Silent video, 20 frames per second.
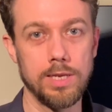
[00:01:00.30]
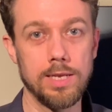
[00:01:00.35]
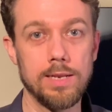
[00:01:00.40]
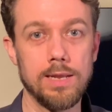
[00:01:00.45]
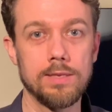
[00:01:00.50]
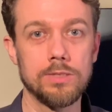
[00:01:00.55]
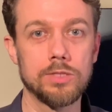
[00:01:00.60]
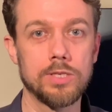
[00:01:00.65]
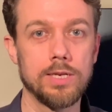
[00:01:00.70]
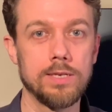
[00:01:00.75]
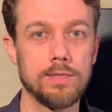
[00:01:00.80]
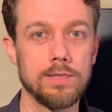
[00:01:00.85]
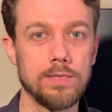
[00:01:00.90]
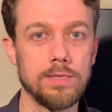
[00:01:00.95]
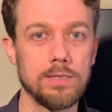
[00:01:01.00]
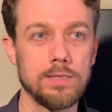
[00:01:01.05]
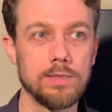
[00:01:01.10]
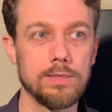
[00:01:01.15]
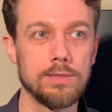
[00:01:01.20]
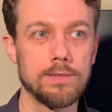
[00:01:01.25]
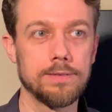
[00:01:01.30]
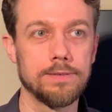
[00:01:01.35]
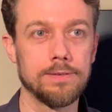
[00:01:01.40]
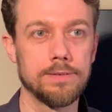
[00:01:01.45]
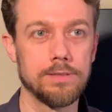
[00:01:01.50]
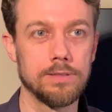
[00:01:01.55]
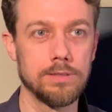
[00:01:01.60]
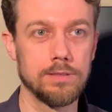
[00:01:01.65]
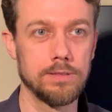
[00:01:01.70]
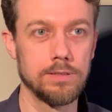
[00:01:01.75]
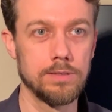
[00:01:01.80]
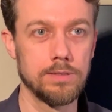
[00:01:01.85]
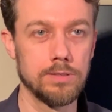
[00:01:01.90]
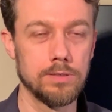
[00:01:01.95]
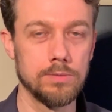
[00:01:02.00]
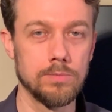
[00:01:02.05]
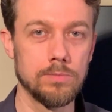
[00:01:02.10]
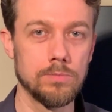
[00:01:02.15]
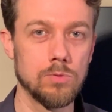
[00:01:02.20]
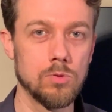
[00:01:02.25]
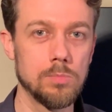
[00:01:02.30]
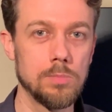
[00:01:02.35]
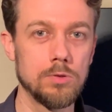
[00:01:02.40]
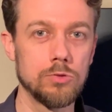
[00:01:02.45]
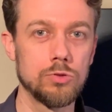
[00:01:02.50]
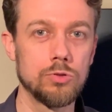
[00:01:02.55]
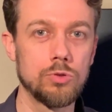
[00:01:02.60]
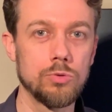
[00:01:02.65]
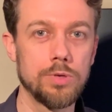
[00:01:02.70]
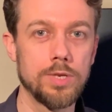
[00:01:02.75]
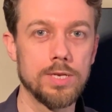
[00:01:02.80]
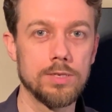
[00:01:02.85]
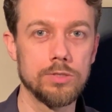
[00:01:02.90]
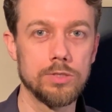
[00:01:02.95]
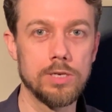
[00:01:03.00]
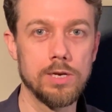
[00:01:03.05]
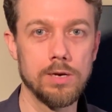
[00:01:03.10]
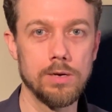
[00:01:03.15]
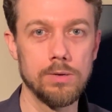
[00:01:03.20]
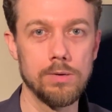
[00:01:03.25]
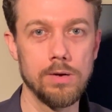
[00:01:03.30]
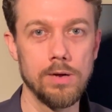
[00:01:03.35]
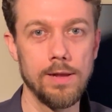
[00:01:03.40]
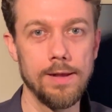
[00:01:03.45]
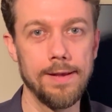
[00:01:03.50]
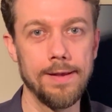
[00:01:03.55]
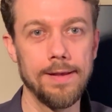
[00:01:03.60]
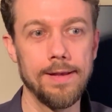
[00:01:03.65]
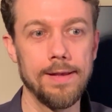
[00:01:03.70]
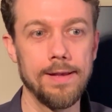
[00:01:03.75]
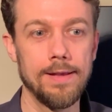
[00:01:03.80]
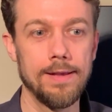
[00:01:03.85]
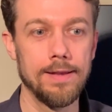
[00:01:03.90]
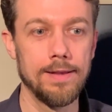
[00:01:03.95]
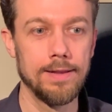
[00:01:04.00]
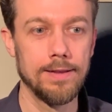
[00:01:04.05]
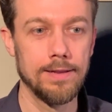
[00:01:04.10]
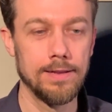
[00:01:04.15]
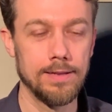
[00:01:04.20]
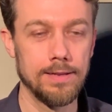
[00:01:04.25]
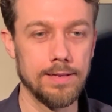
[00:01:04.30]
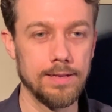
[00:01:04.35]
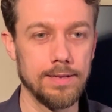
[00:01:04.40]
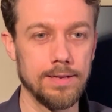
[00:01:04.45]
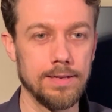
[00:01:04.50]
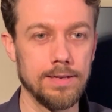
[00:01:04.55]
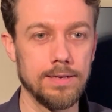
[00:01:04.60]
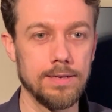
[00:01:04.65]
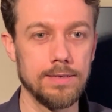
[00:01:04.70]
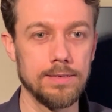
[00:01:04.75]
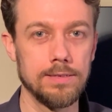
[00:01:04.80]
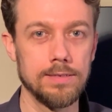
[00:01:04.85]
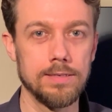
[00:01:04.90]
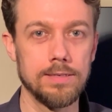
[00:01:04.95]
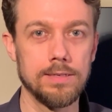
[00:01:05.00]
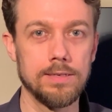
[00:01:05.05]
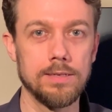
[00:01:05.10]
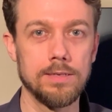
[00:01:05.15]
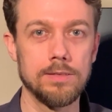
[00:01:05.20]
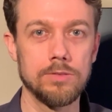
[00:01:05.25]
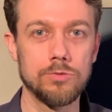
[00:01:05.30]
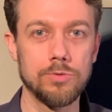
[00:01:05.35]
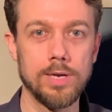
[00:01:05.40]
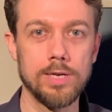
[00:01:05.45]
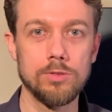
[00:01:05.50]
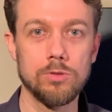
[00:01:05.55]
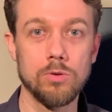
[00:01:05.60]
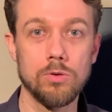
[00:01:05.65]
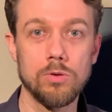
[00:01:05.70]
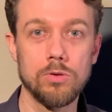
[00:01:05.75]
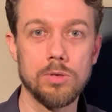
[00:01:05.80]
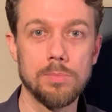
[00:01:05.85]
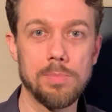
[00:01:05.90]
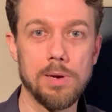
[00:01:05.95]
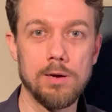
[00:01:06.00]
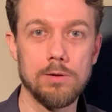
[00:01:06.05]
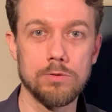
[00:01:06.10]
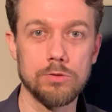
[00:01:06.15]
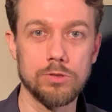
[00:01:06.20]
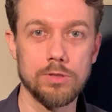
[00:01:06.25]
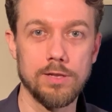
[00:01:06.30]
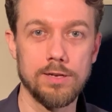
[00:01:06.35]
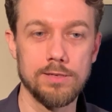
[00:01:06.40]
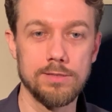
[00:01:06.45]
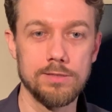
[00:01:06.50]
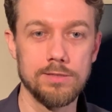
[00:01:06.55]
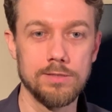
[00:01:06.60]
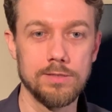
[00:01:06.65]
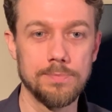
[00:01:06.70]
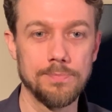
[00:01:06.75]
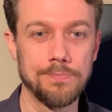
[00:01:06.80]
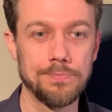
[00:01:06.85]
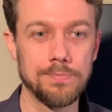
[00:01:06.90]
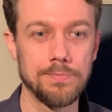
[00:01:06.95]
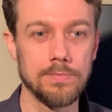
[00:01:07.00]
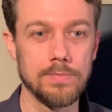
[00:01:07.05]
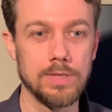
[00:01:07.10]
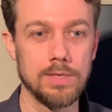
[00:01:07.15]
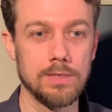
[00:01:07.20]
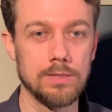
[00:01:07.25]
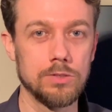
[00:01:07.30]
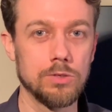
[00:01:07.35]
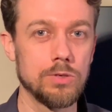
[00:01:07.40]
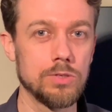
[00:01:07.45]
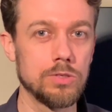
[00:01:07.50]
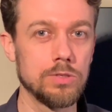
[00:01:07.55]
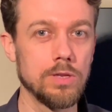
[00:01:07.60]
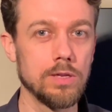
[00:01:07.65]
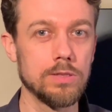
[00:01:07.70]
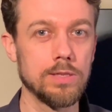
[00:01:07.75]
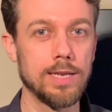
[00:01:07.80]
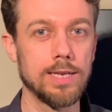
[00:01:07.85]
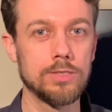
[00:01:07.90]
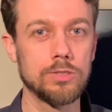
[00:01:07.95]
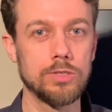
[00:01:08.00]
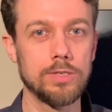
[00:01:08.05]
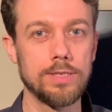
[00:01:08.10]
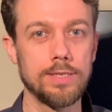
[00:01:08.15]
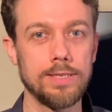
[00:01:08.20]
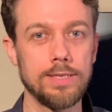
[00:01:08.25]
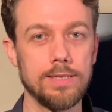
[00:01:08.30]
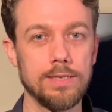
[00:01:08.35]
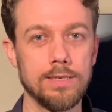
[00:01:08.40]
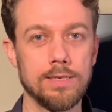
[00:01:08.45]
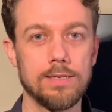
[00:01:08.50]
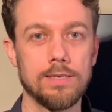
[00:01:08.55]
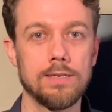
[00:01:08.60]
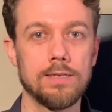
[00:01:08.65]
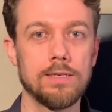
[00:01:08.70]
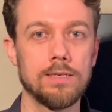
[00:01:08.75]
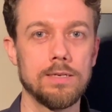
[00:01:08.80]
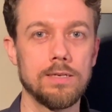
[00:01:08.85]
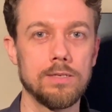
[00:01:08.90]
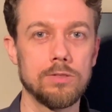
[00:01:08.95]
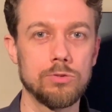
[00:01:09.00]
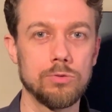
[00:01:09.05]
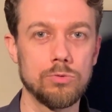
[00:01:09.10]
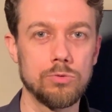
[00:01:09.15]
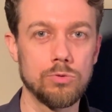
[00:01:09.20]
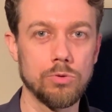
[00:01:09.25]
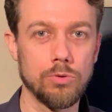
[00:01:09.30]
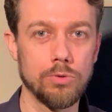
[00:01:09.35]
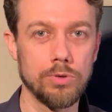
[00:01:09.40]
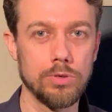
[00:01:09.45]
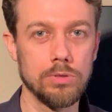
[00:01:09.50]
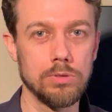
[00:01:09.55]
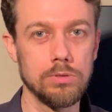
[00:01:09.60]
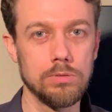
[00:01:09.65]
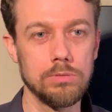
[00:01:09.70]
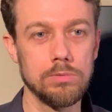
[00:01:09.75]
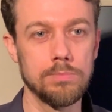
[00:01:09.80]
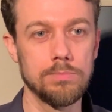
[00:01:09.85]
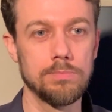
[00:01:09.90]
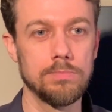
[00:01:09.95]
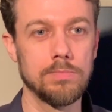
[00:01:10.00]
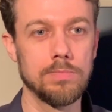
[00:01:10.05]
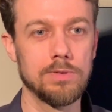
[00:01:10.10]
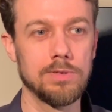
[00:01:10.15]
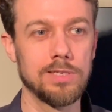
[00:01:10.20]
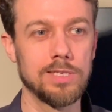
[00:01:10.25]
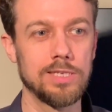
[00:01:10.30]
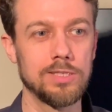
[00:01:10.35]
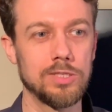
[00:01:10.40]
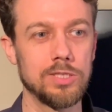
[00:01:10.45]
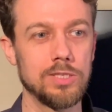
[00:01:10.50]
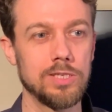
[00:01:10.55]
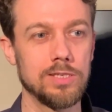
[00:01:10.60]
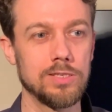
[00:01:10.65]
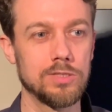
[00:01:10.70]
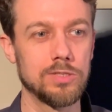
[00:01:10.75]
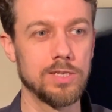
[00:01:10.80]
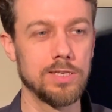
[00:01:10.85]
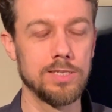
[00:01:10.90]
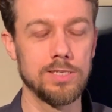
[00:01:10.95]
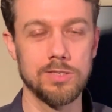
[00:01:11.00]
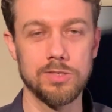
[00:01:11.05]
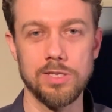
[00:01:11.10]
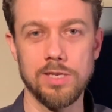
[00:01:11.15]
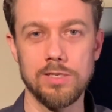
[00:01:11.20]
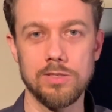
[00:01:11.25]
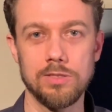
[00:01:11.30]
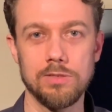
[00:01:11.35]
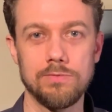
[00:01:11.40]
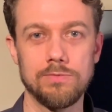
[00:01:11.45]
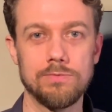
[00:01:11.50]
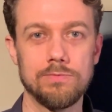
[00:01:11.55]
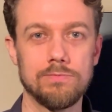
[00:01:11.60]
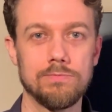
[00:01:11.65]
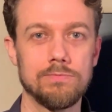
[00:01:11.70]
inline skating almost 2 years ago and trying to learn the Powerslide. So it's not actually a tutorial, it's in the sense of